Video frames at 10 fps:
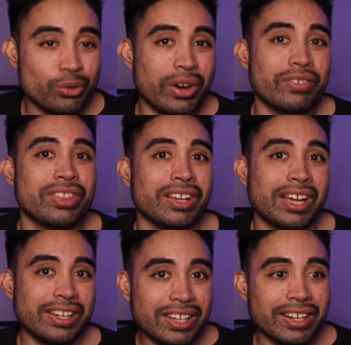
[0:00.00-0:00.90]
everything I
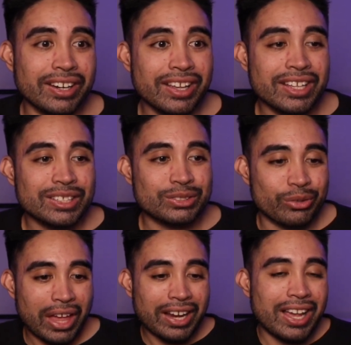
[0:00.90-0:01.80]
needed. So
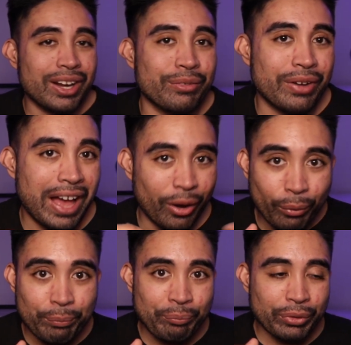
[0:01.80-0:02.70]
that kind of
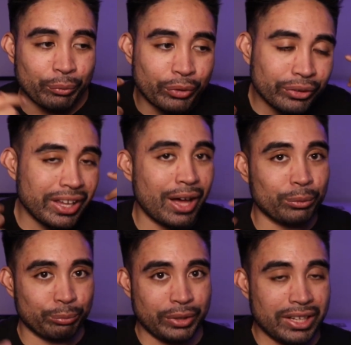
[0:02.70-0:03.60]
help really
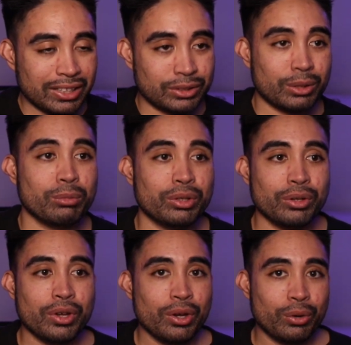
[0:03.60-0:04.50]
helped me as someone
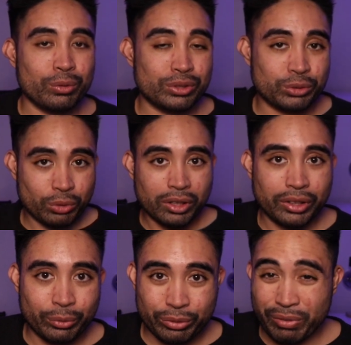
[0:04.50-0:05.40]
who's
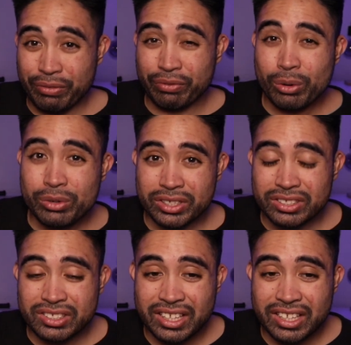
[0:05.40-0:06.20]
struggling with my focus.